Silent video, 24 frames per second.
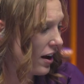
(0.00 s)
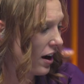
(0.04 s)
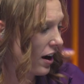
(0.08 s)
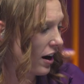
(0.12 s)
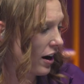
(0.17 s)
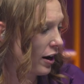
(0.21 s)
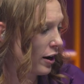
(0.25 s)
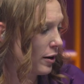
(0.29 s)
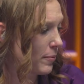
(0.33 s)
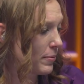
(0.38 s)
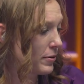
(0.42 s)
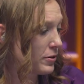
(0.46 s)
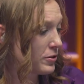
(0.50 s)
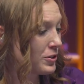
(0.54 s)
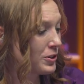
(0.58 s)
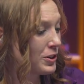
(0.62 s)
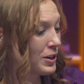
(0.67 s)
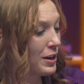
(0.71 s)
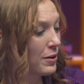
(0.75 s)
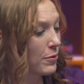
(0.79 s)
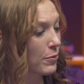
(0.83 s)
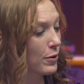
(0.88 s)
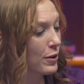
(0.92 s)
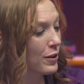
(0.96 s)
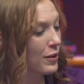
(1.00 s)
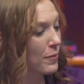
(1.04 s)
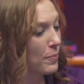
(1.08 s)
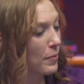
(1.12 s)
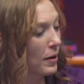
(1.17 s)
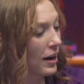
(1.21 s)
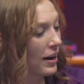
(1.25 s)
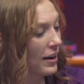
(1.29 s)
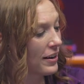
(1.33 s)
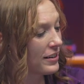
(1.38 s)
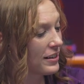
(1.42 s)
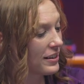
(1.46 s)
All right, but she
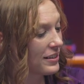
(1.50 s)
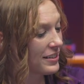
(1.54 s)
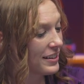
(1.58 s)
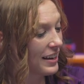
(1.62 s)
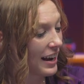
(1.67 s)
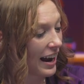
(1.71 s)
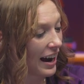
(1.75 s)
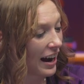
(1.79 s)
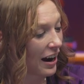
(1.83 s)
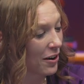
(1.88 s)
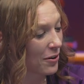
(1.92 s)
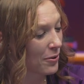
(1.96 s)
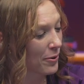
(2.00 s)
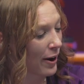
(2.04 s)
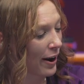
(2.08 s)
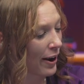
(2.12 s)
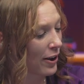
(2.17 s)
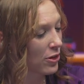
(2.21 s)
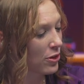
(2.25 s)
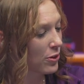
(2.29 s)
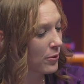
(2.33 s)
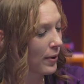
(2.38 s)
responded to outright